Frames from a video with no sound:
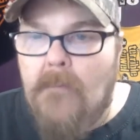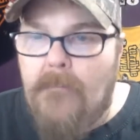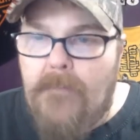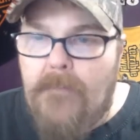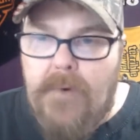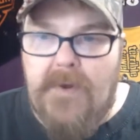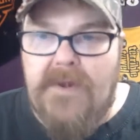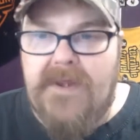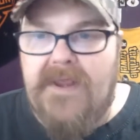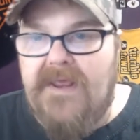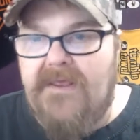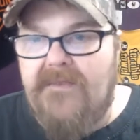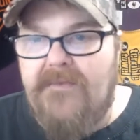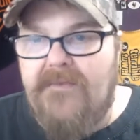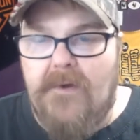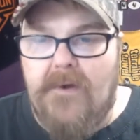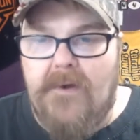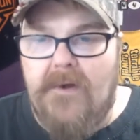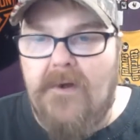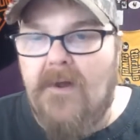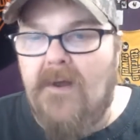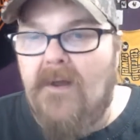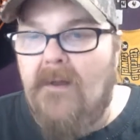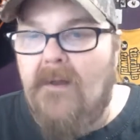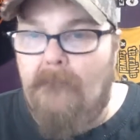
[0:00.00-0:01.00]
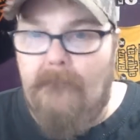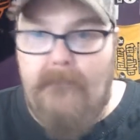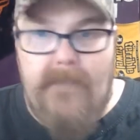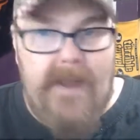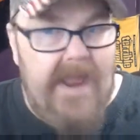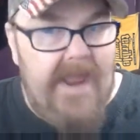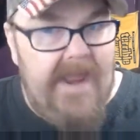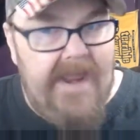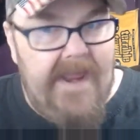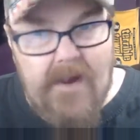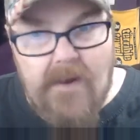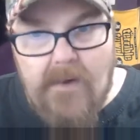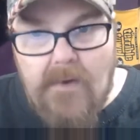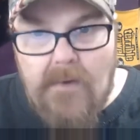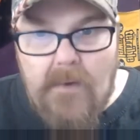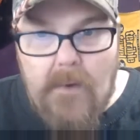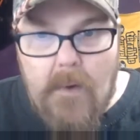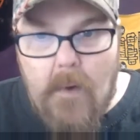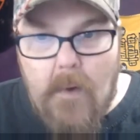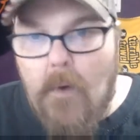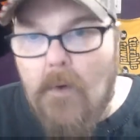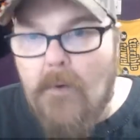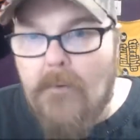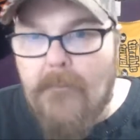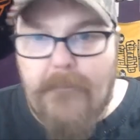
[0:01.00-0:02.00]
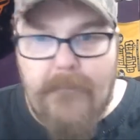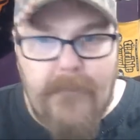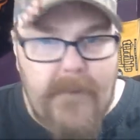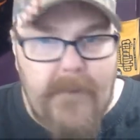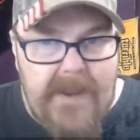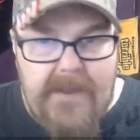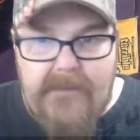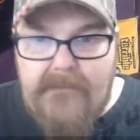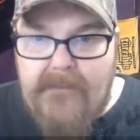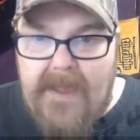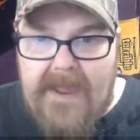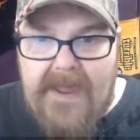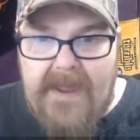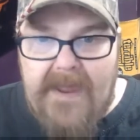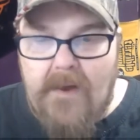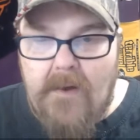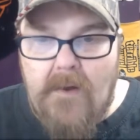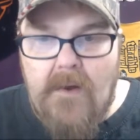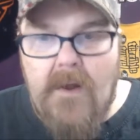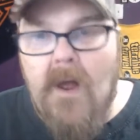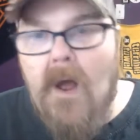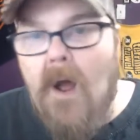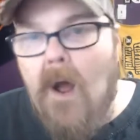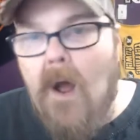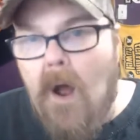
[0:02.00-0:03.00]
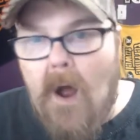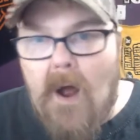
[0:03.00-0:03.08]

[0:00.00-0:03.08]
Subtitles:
put either male or female